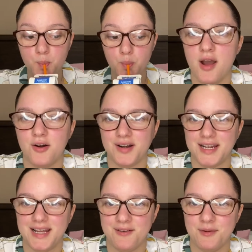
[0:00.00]
All right,
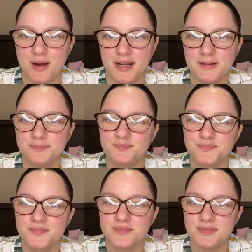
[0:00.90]
everybody,
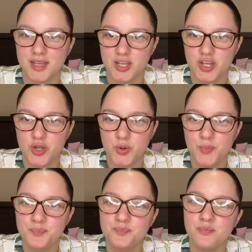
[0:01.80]
thank you
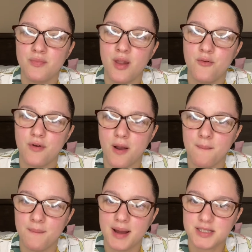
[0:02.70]
for coming
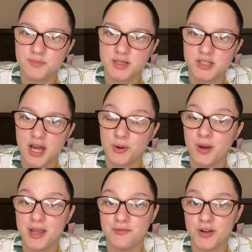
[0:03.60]
back to my channel.
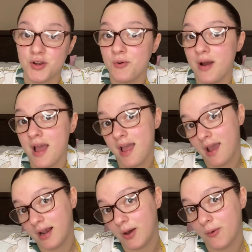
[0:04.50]
If you're new,
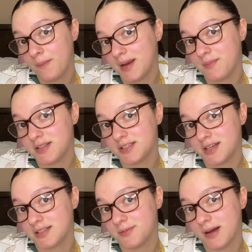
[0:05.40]
hello, my name is
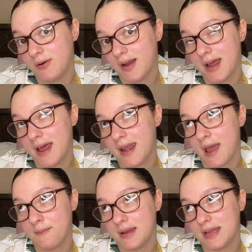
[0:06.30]
Jezebel, and I
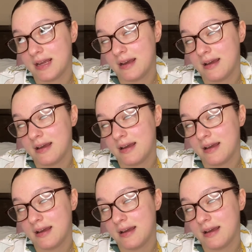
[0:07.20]
make